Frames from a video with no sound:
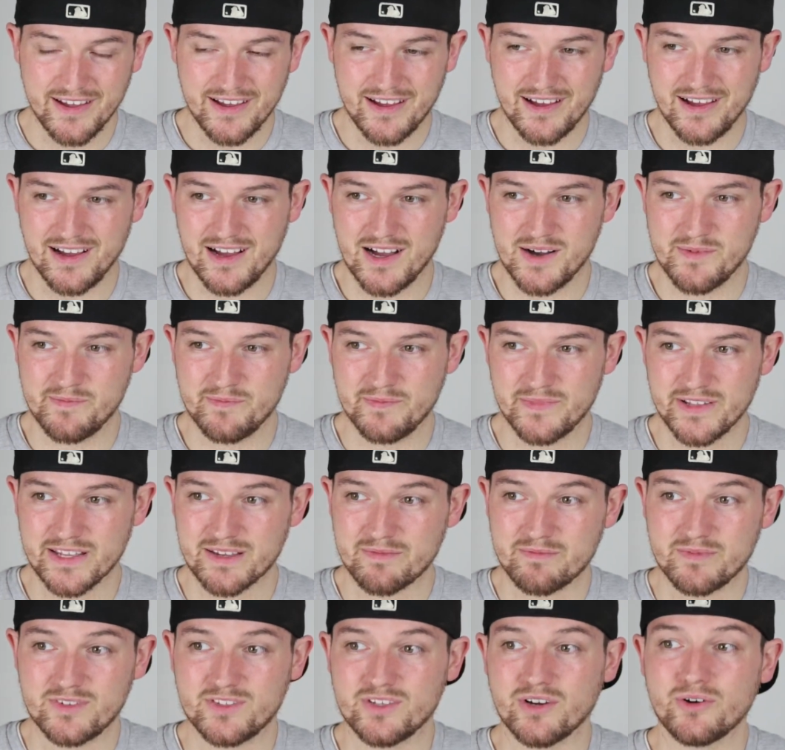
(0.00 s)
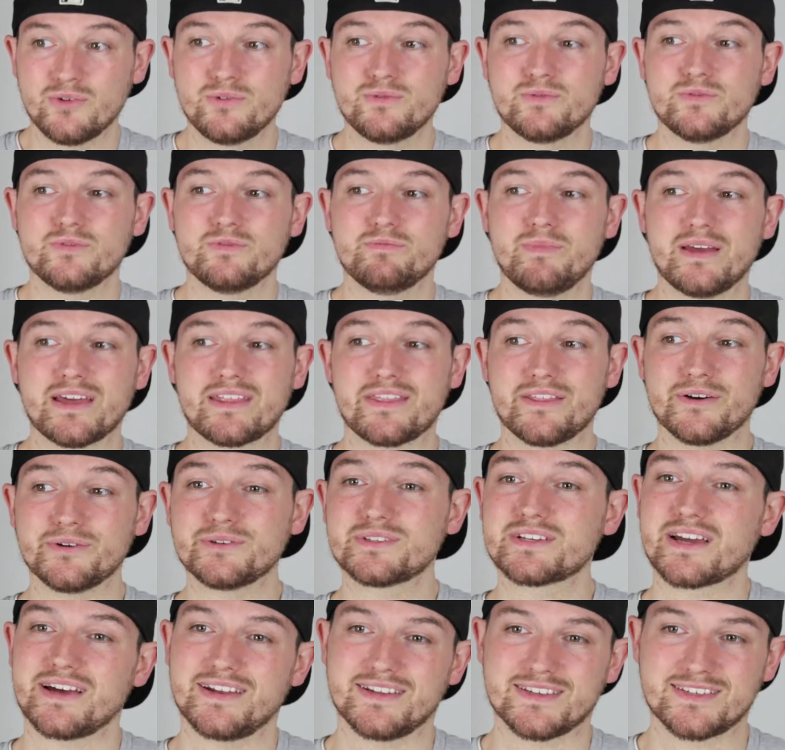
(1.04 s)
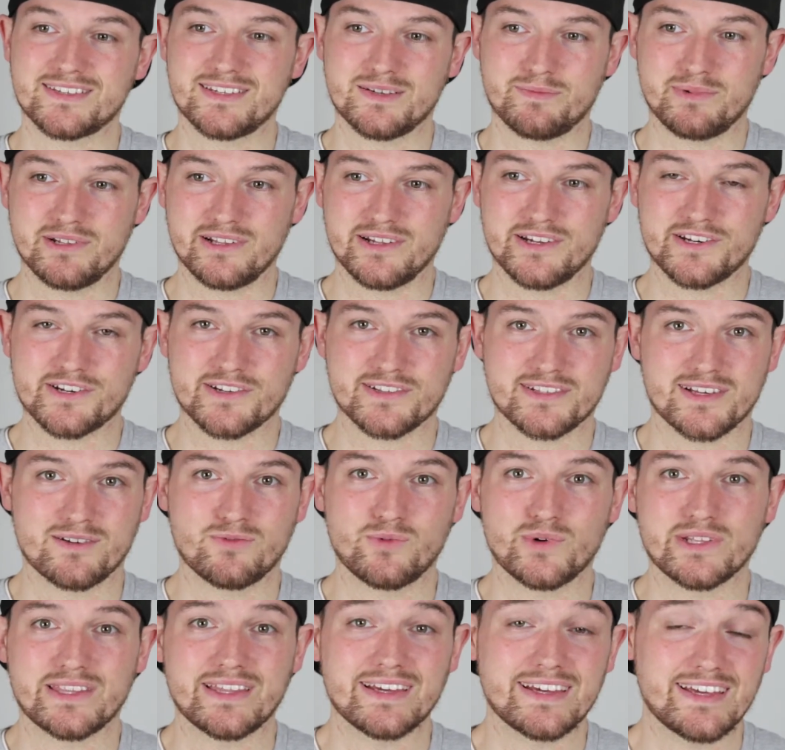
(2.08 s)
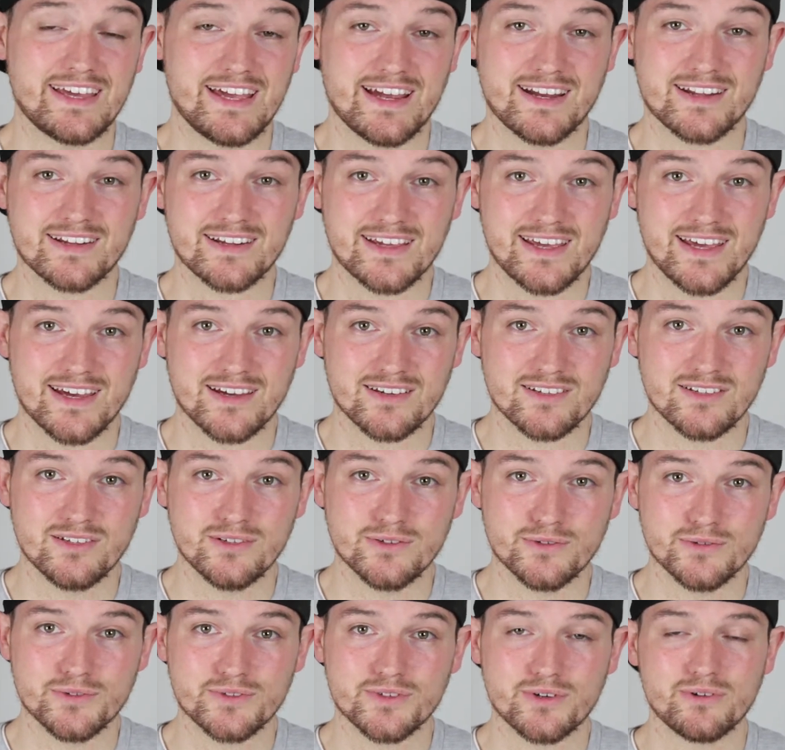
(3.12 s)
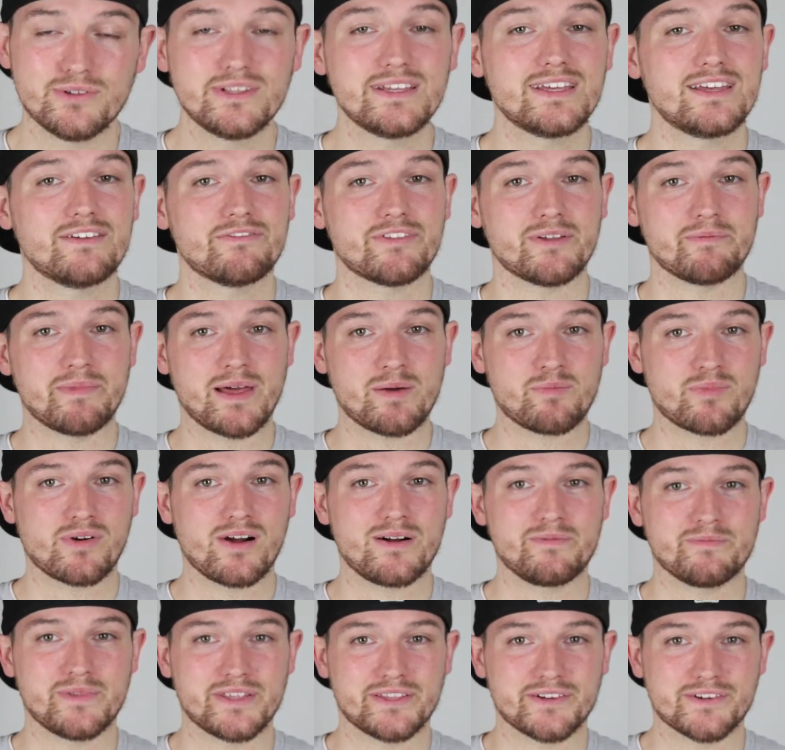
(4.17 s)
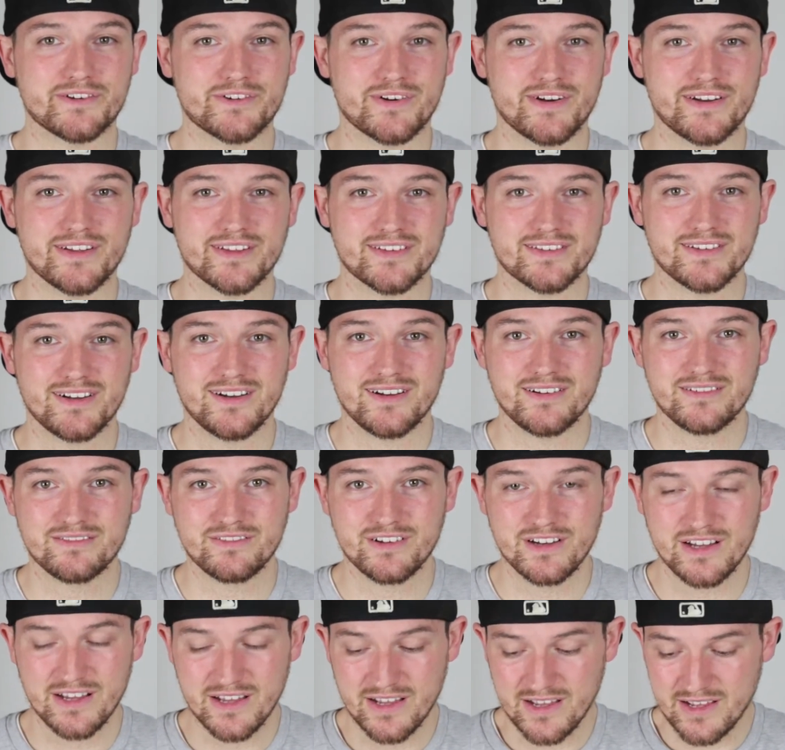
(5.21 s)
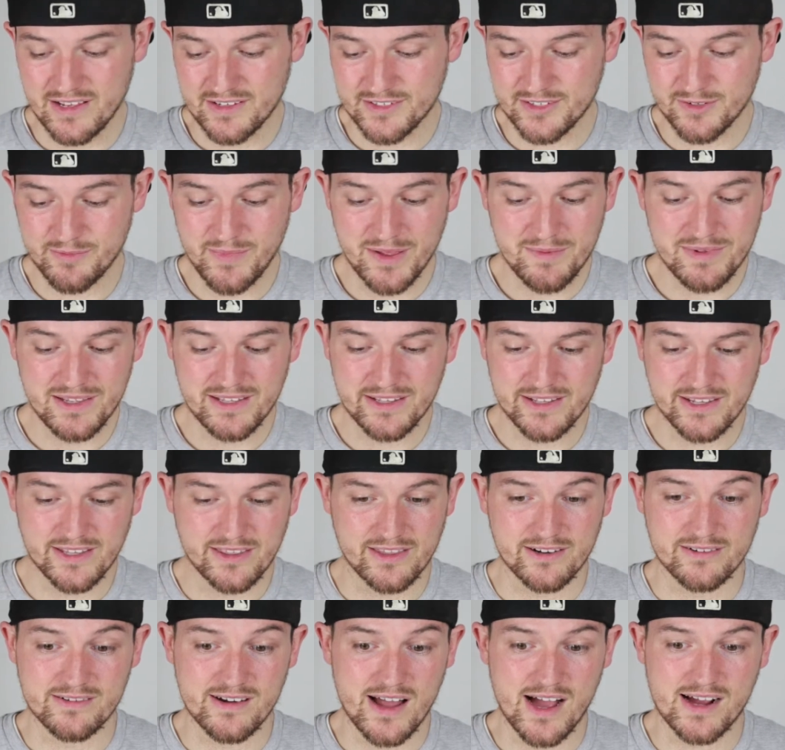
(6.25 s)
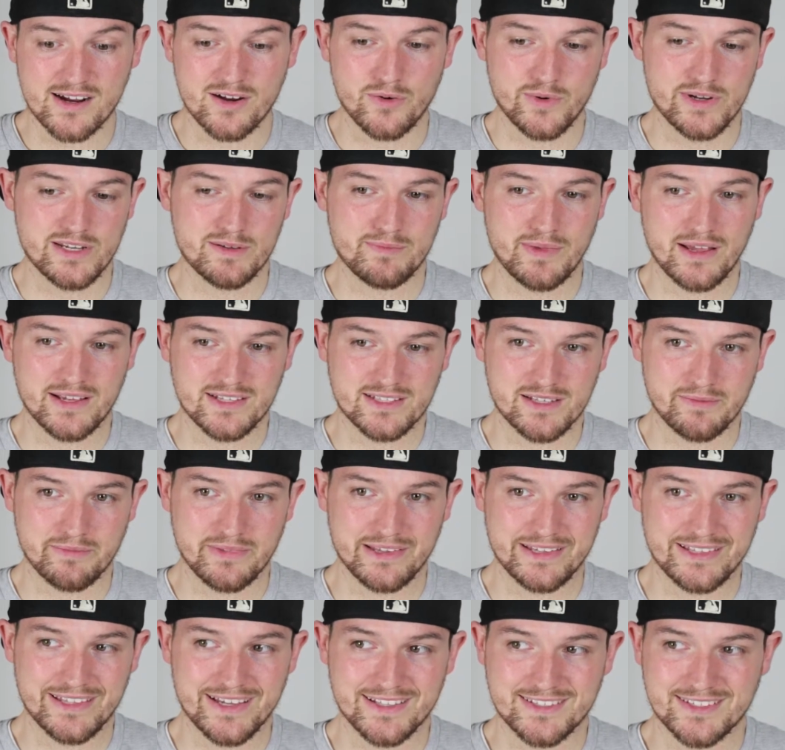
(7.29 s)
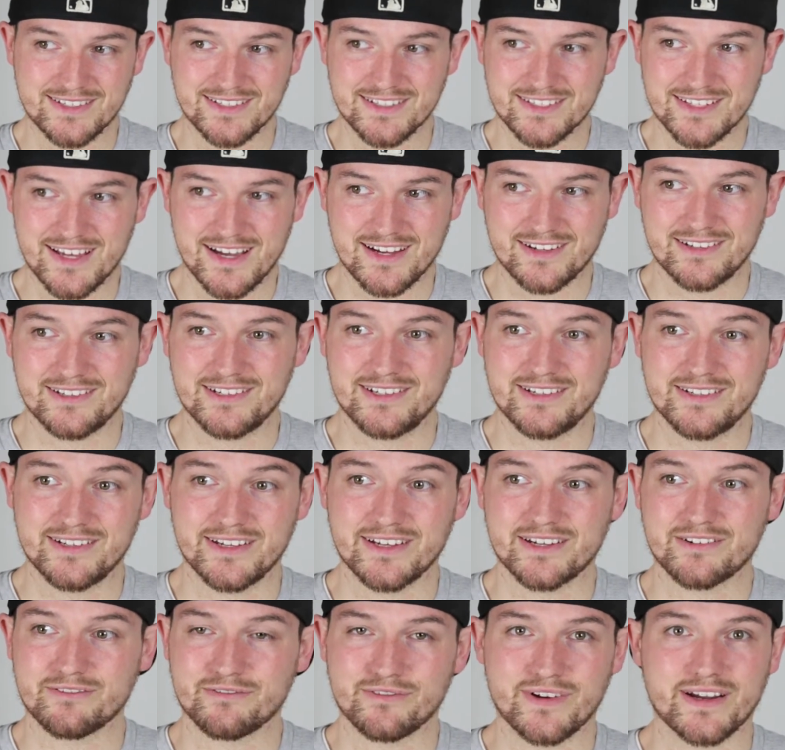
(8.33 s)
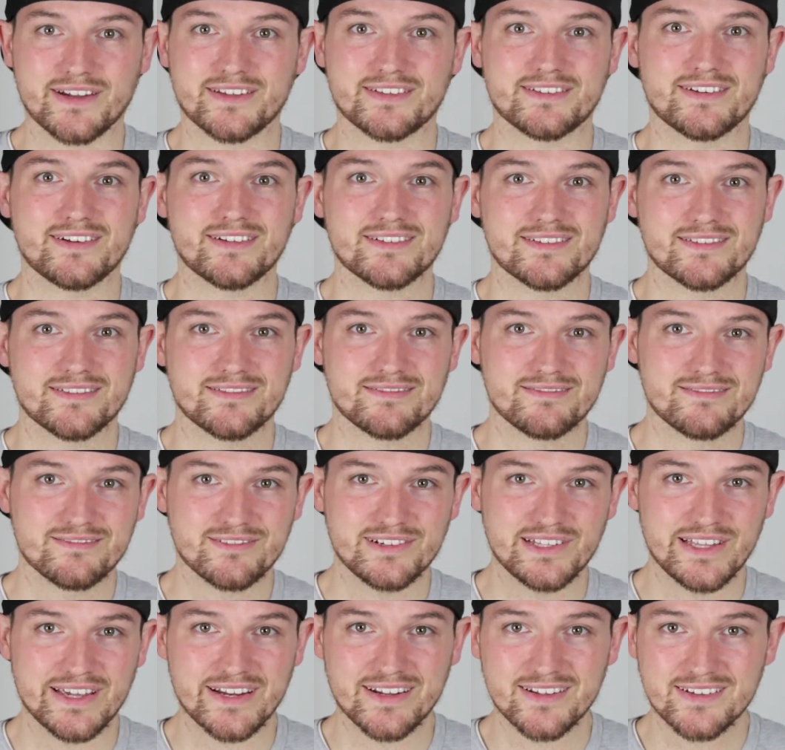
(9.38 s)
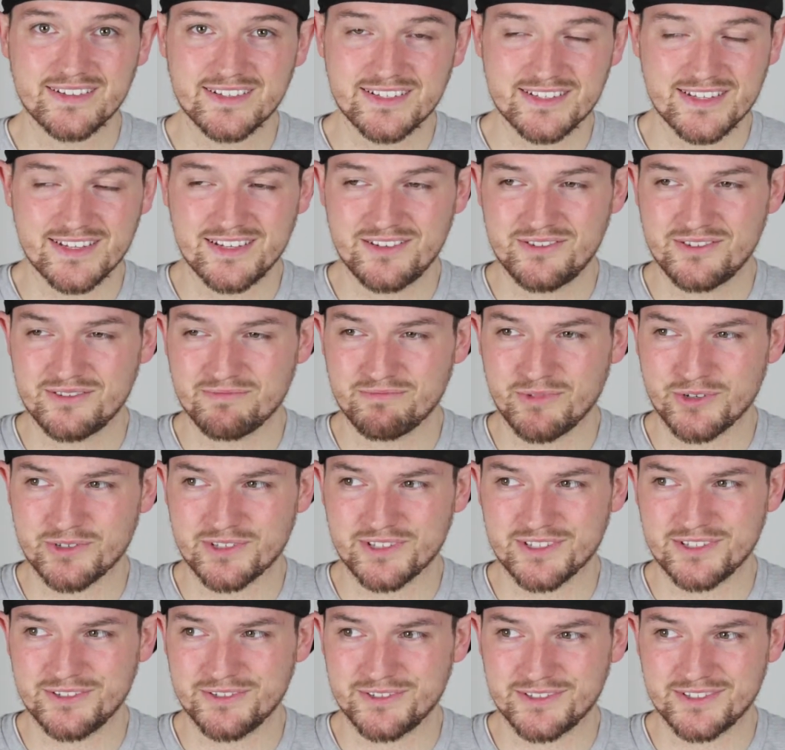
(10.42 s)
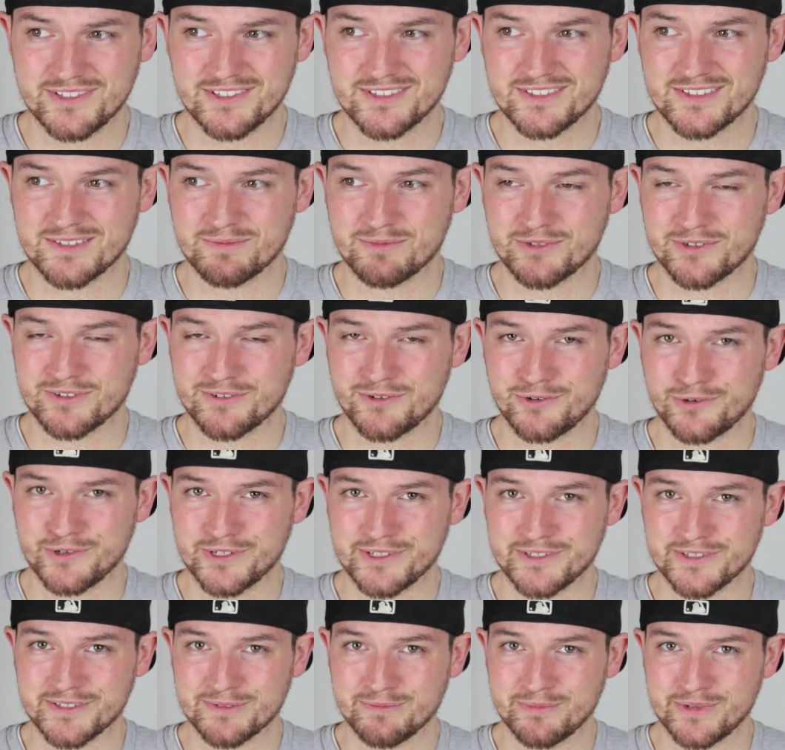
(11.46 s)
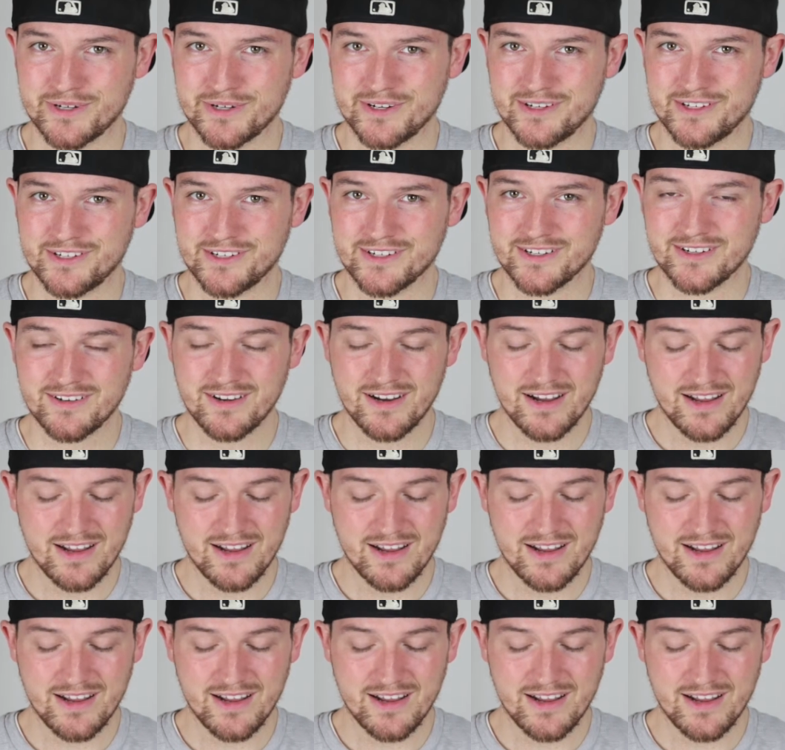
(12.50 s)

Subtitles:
Like don't make those kind of stipulations on what they can and can't use. Only give them that problem that they're trying to solve. So maybe like they're not going to make something that's exactly like Renaissance related, because they mostly used some sort of oils, I'm pretty sure.